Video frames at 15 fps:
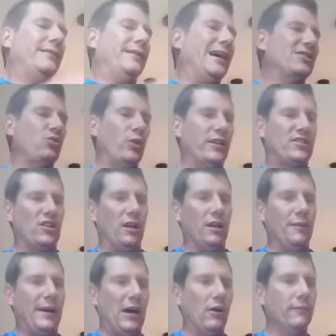that's what it's all
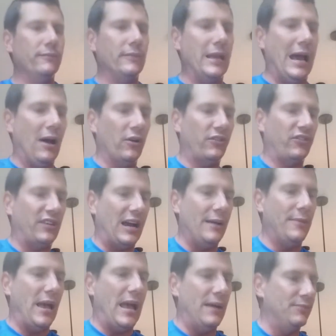about. Now it's
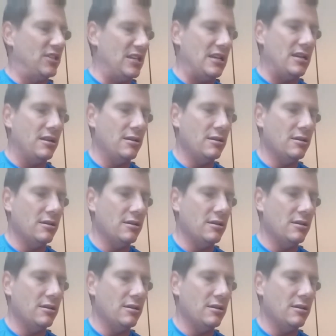time to empty